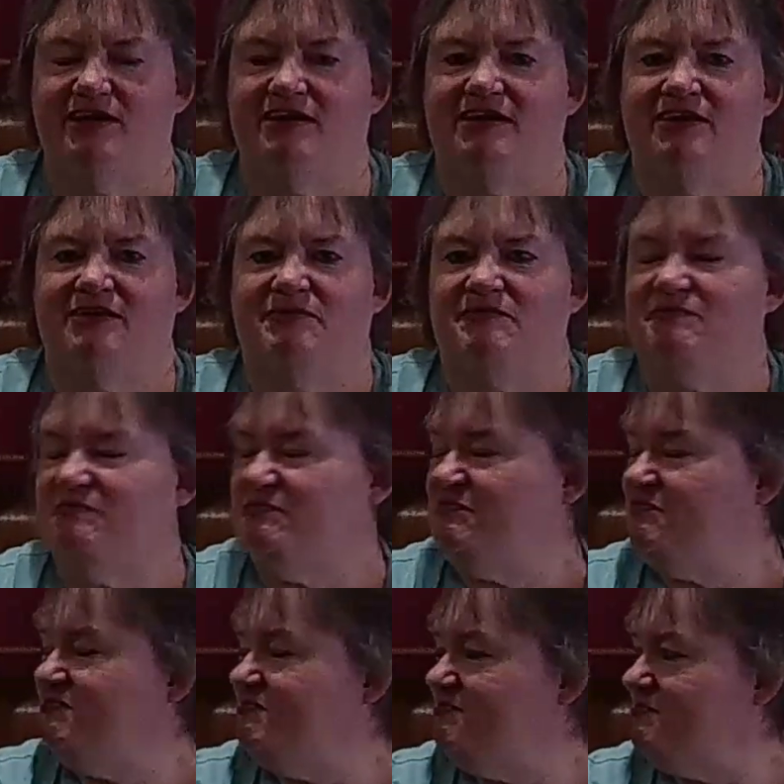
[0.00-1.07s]

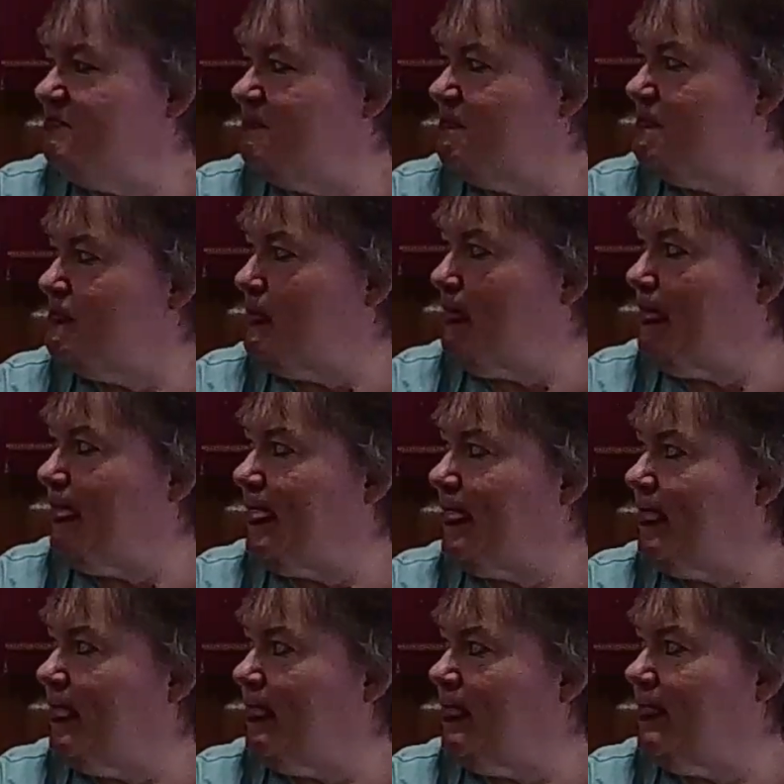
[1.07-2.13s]

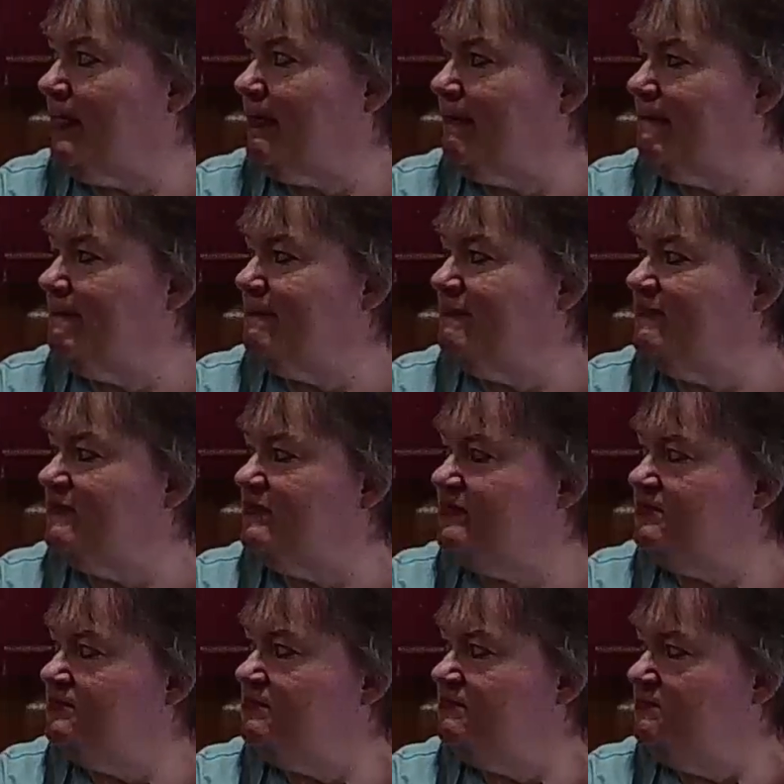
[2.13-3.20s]

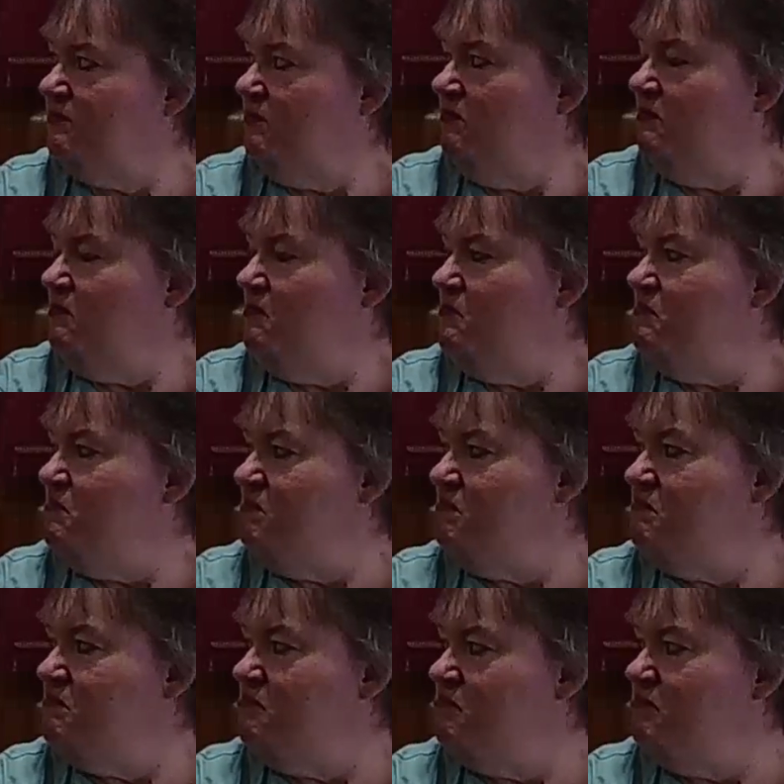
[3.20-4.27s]

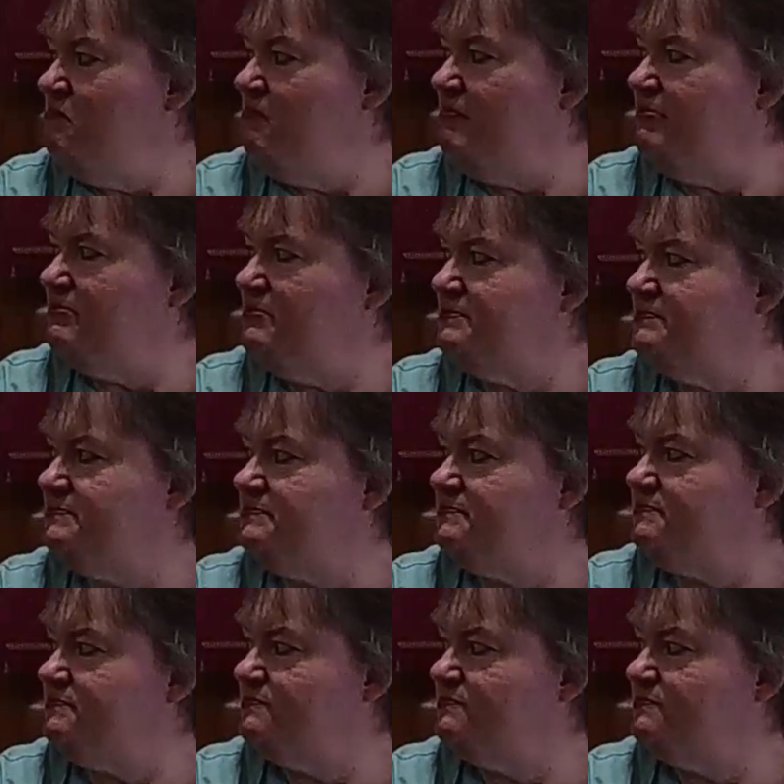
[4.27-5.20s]
No words are spoken by the person on screen.